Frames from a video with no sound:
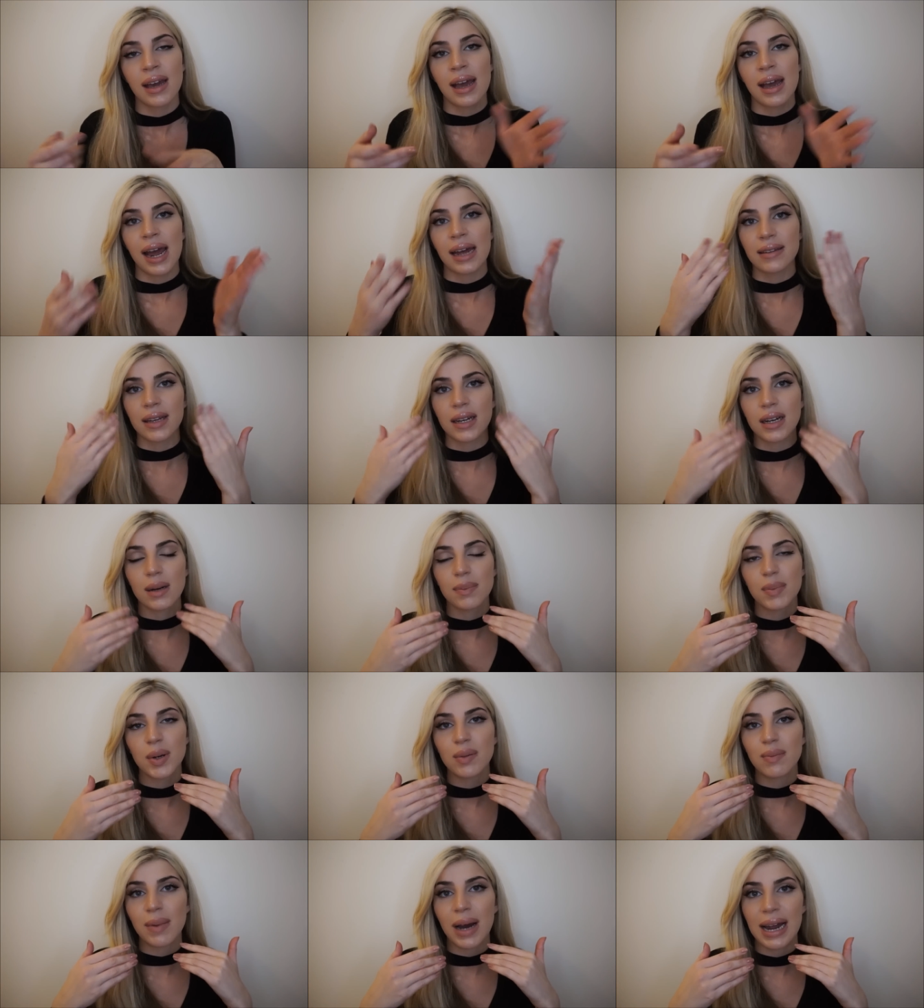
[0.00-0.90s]
and then
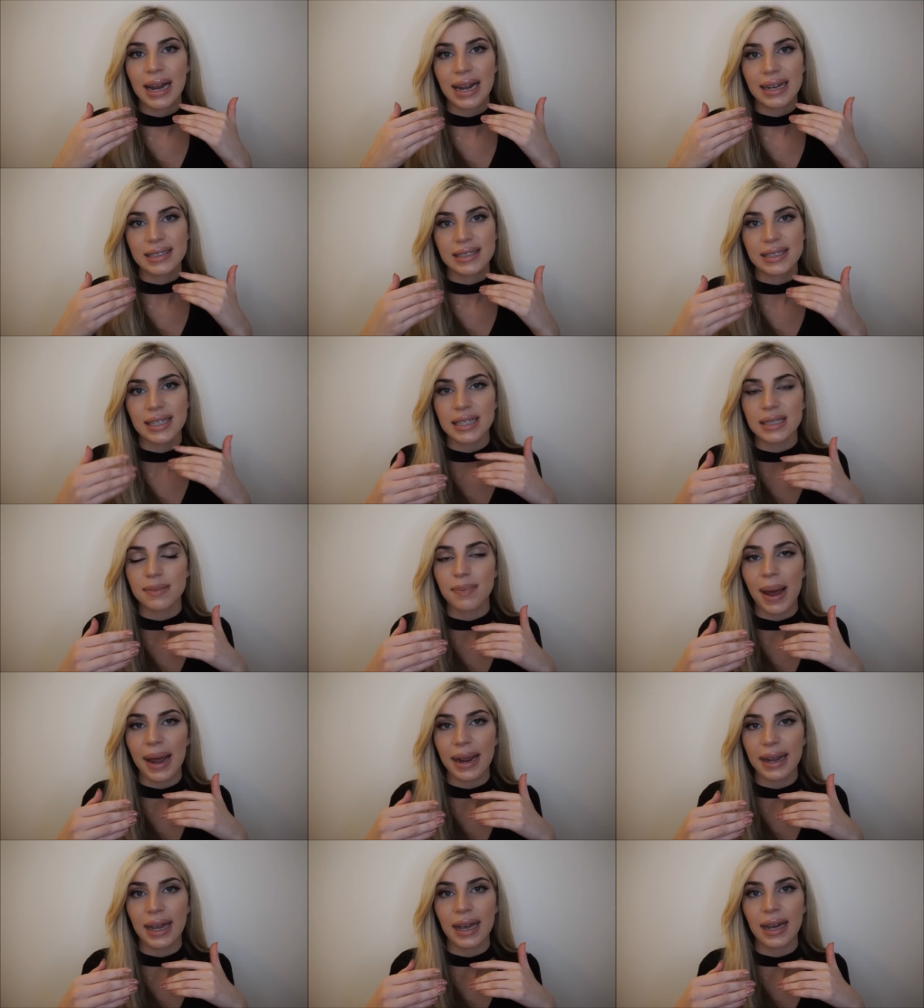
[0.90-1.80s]
I'd put my elastics
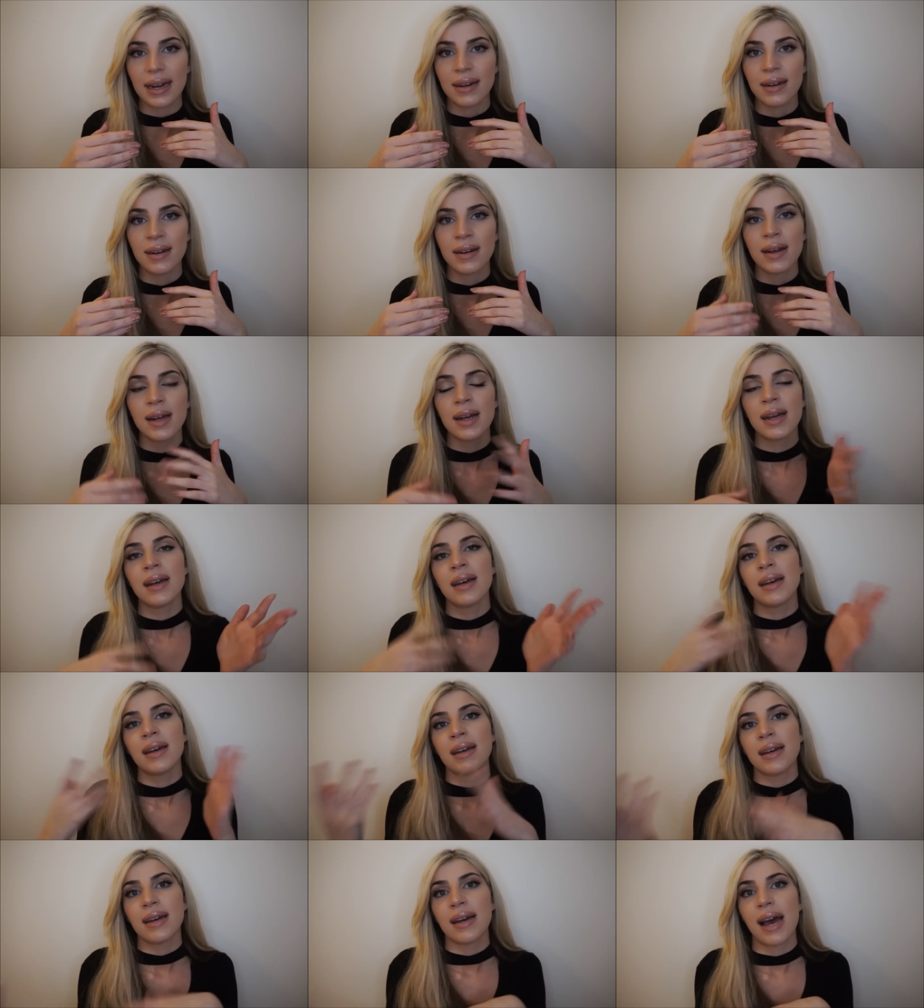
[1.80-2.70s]
back in.
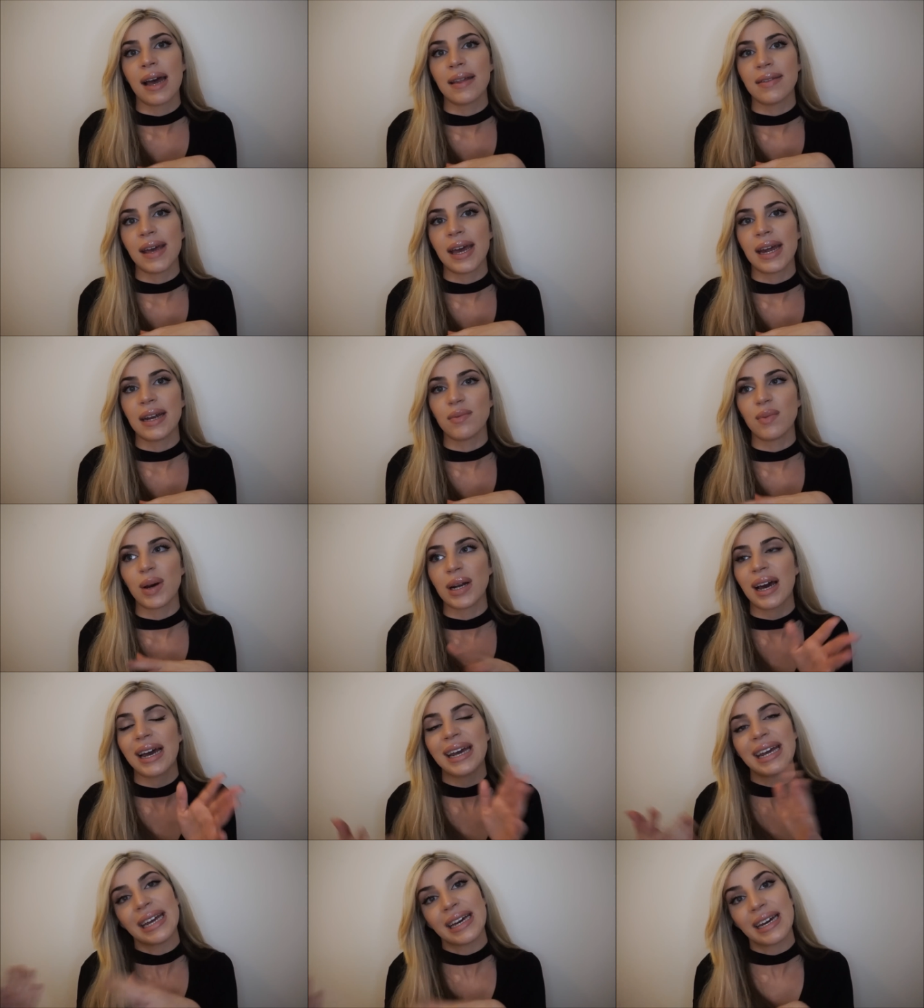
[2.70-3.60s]
And then when
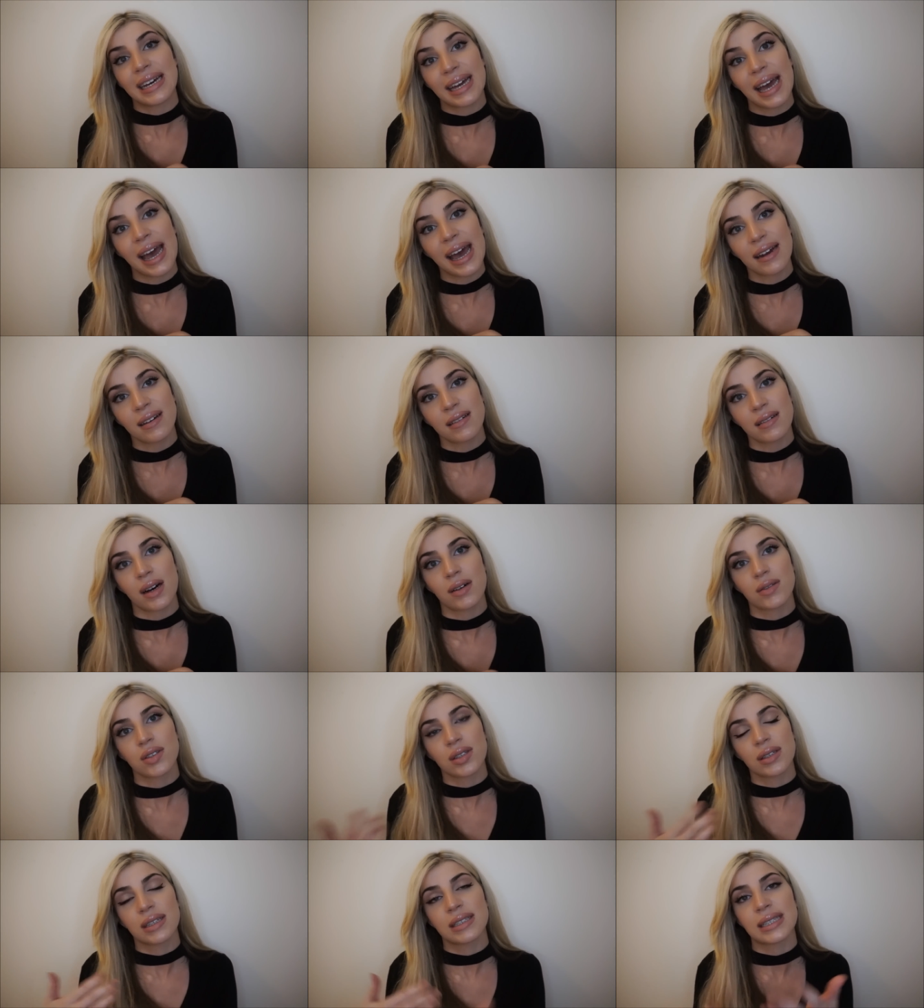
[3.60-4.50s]
I eat again,
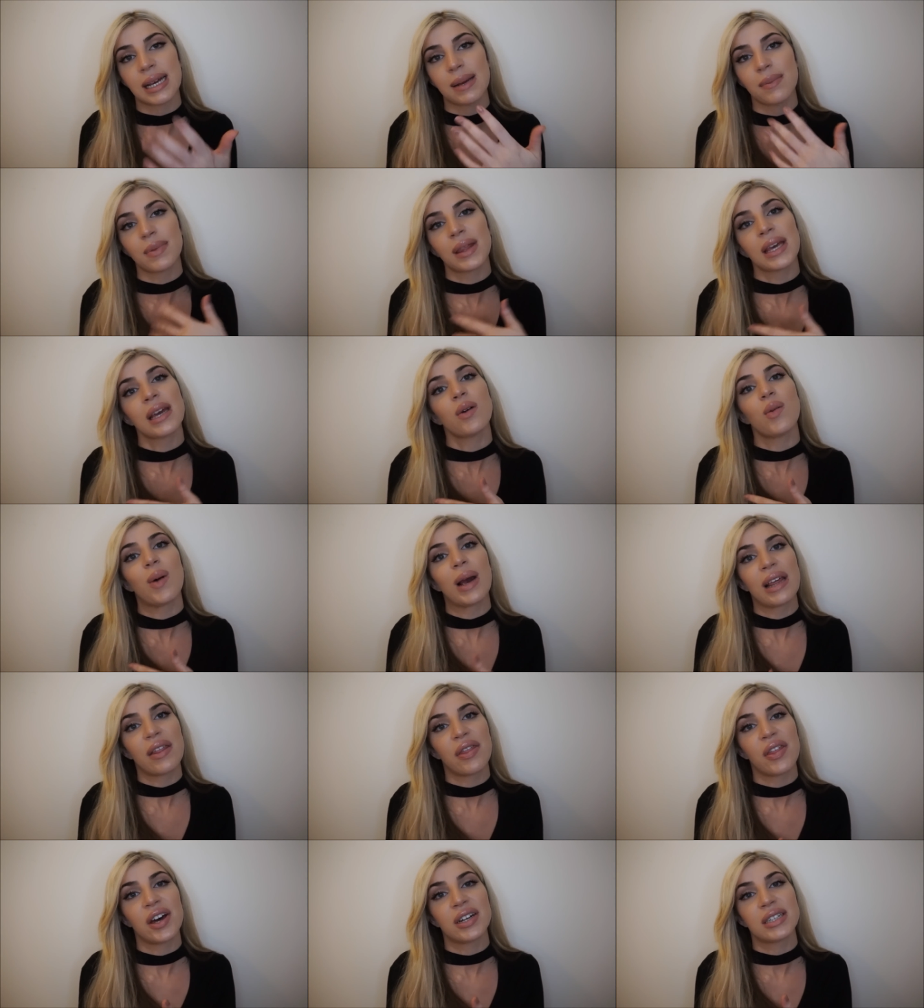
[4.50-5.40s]
I'll do the same thing,
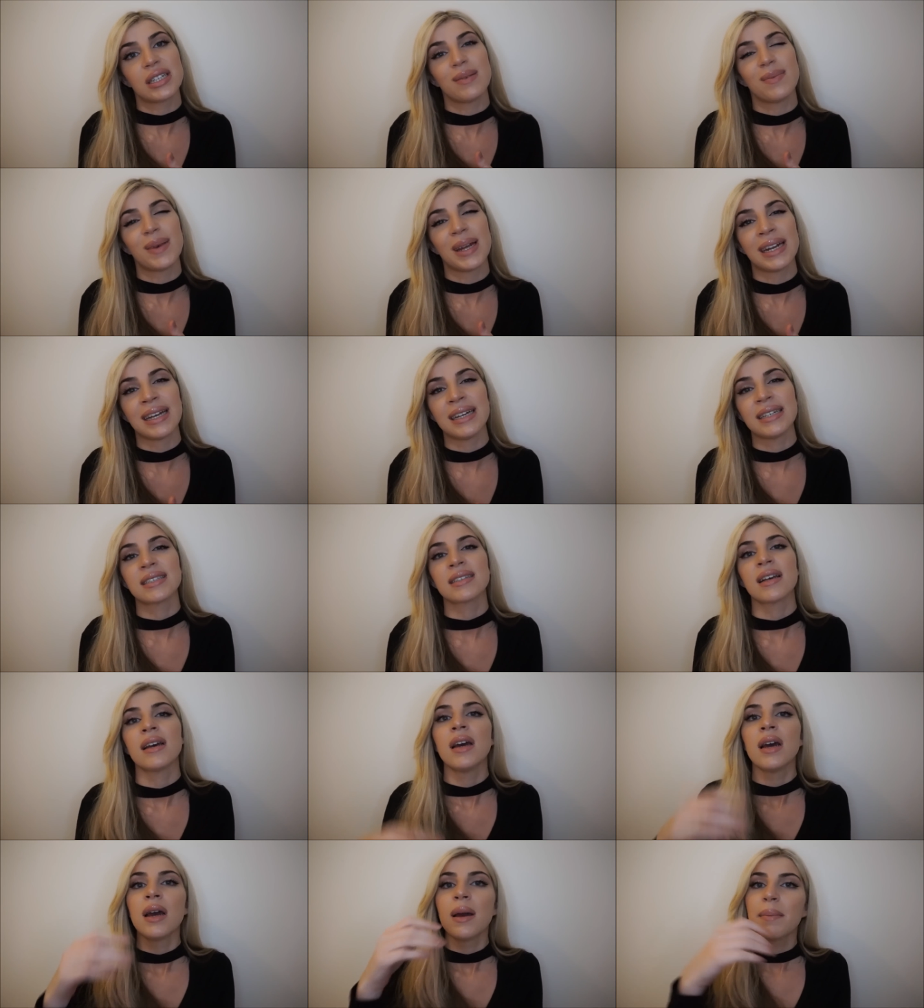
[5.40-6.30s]
wait 30 minutes,
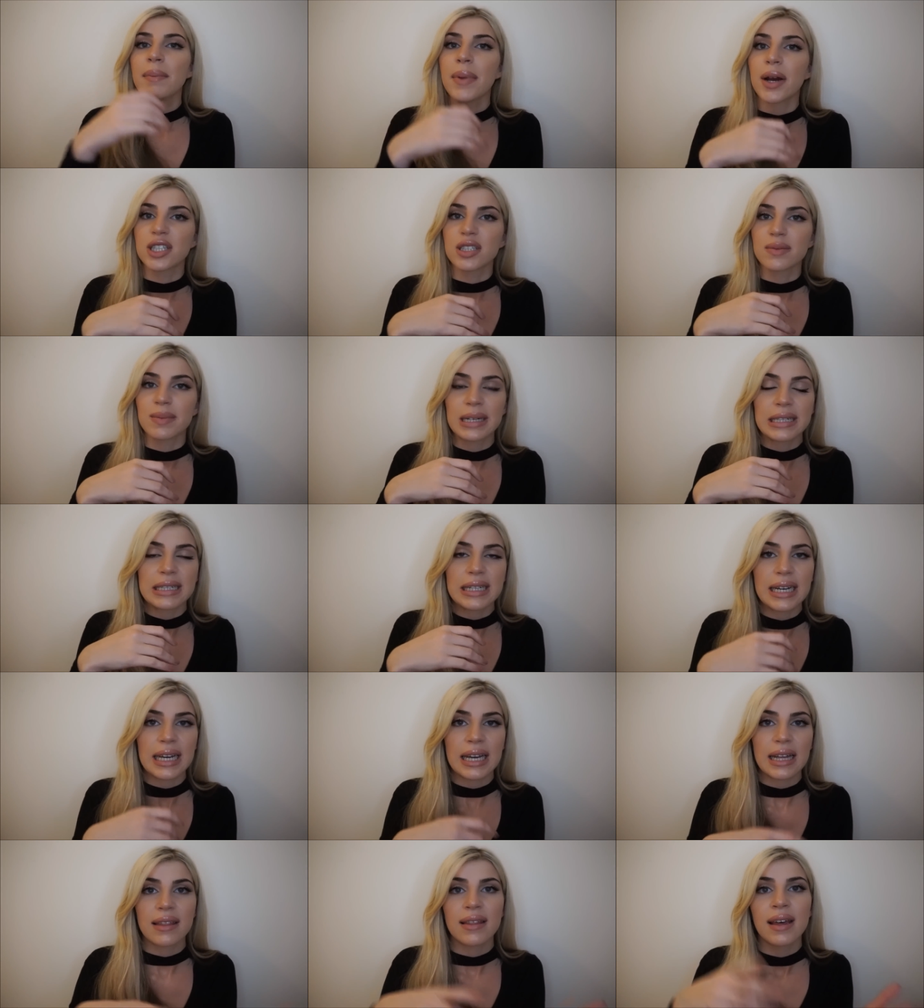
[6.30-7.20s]
brush my
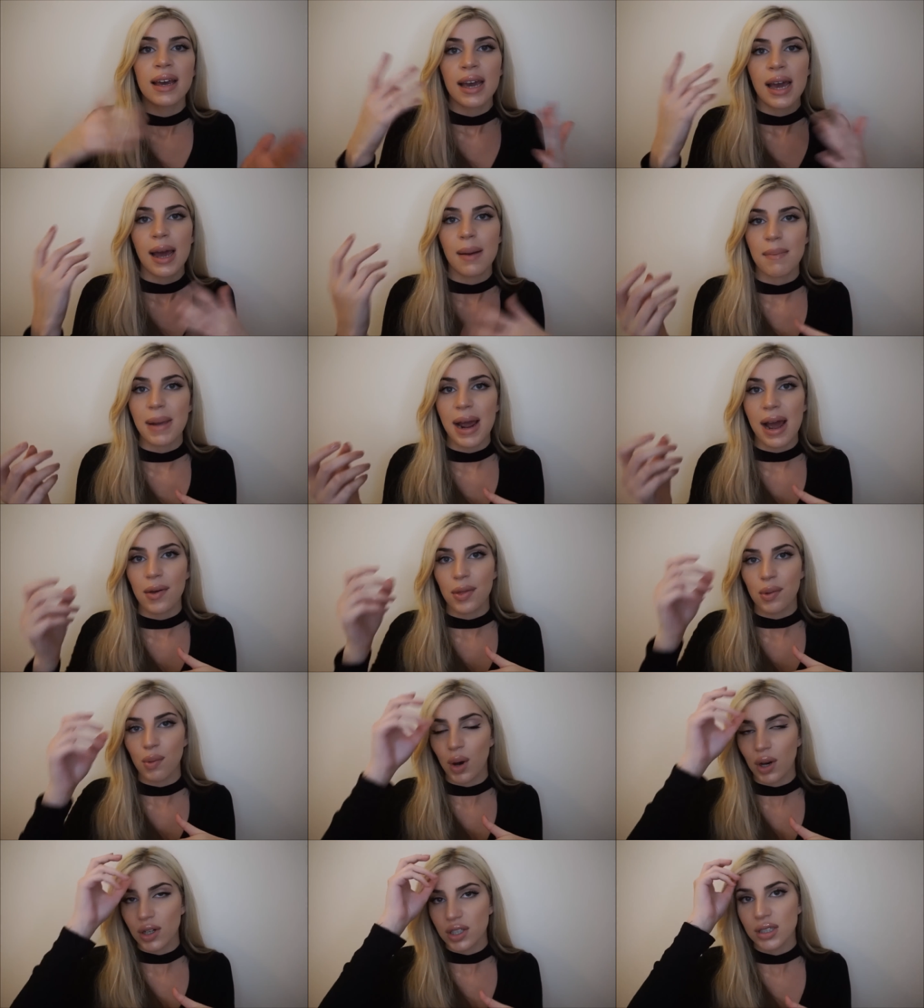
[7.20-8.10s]
teeth and
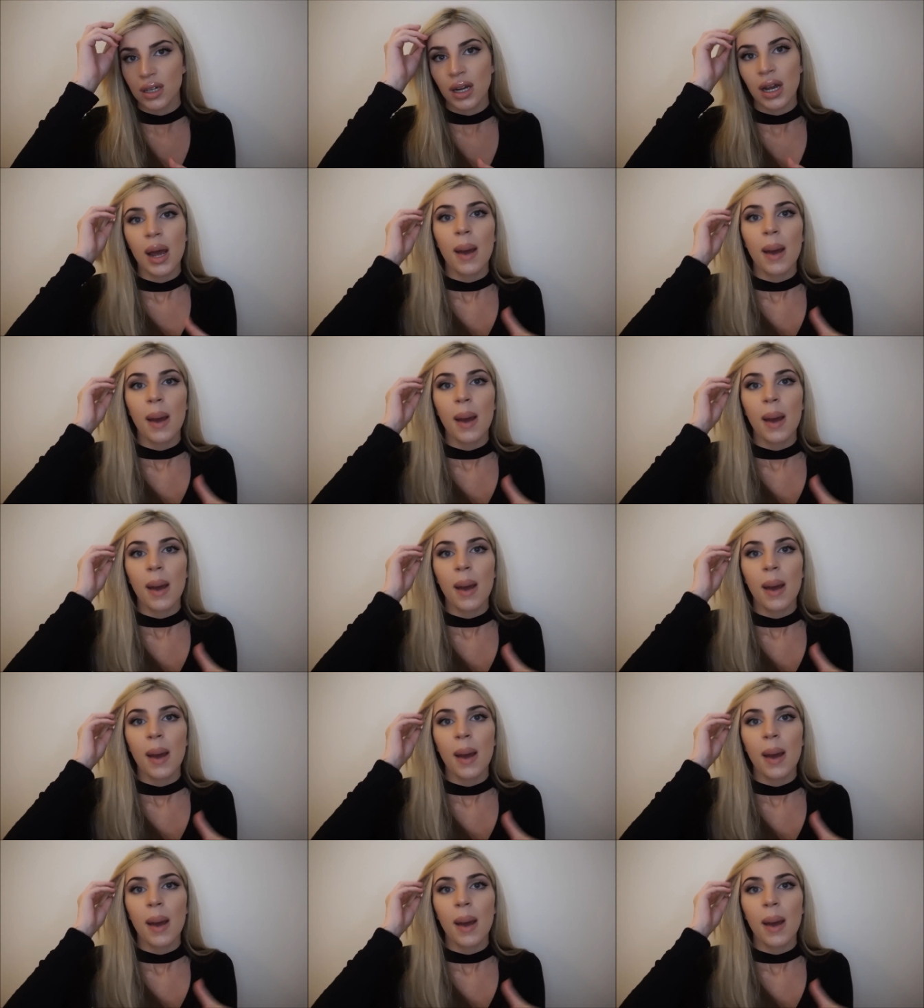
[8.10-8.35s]
mouthwash.